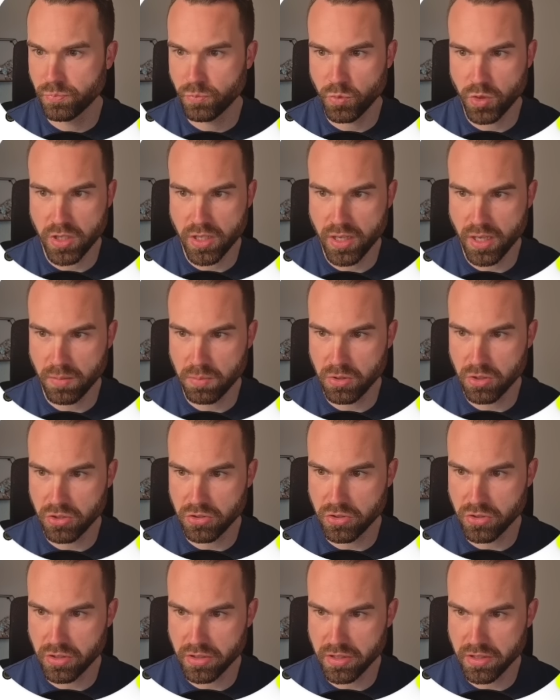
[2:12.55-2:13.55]
We
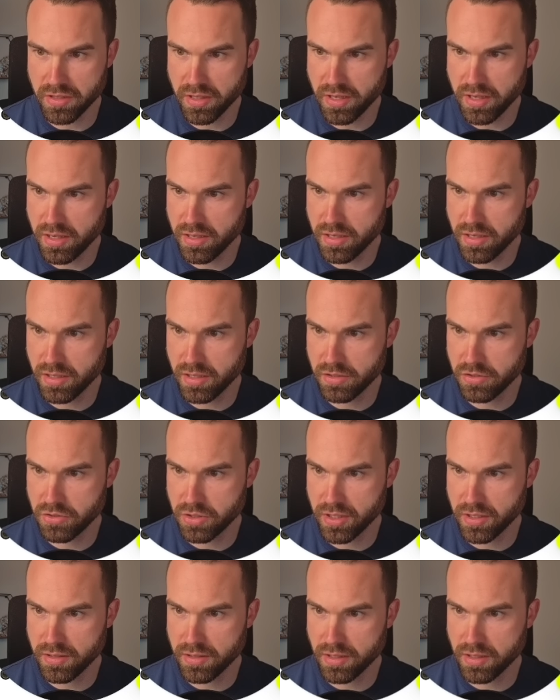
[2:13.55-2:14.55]
upload our design and you
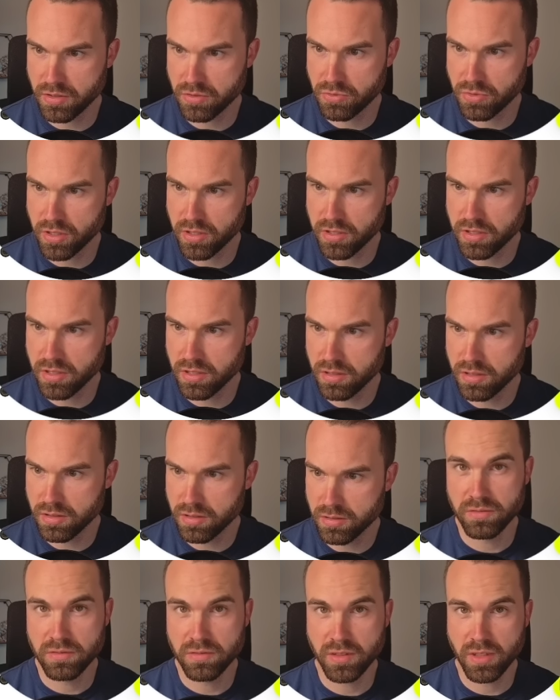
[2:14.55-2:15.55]
can see it right
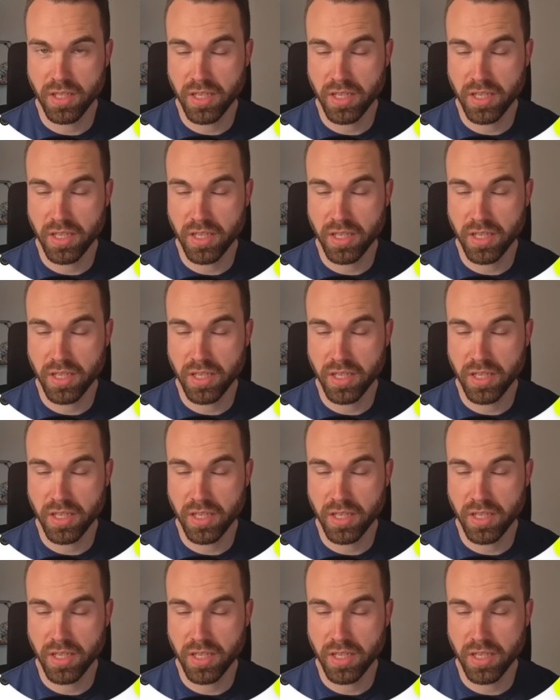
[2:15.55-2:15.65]
here.